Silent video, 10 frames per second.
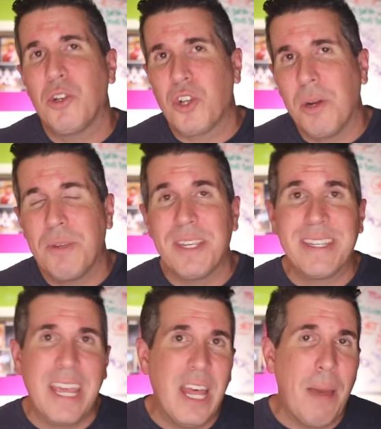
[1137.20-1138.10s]
your startup's
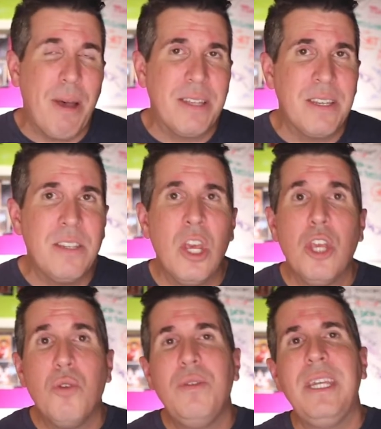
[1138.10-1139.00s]
scale hypotheses,
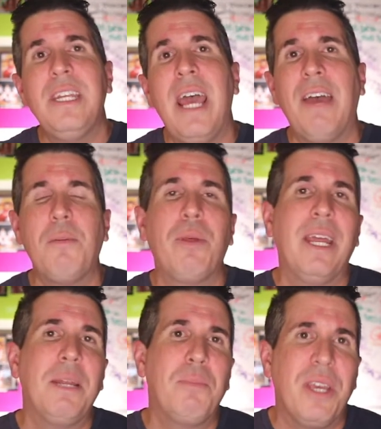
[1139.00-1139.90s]
you need to have a
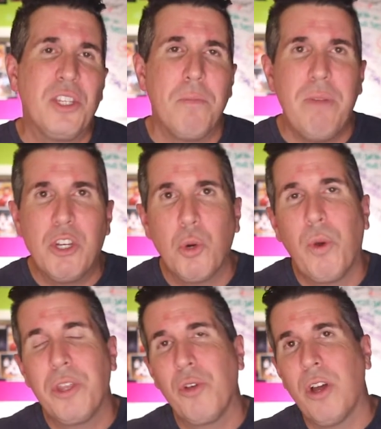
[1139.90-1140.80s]
plan in place to measure
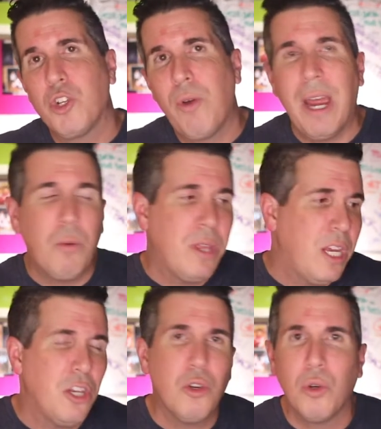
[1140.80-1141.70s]
whether you're on track with
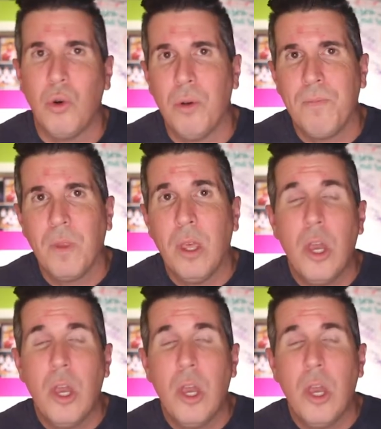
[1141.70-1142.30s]
hitting your goal.